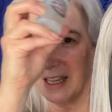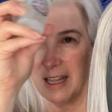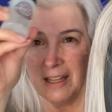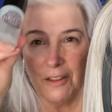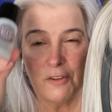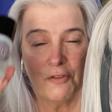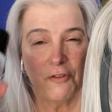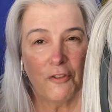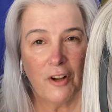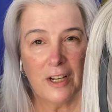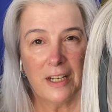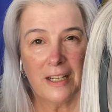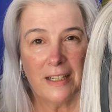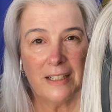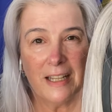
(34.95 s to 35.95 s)
in the
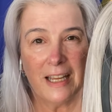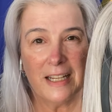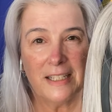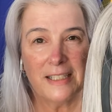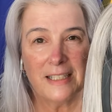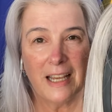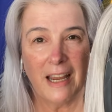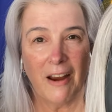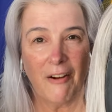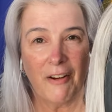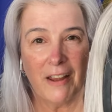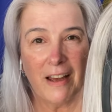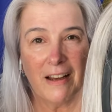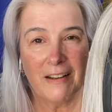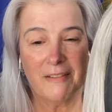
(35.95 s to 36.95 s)
front lace
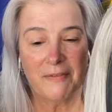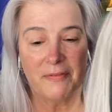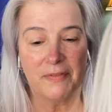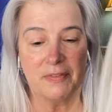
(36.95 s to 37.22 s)
area.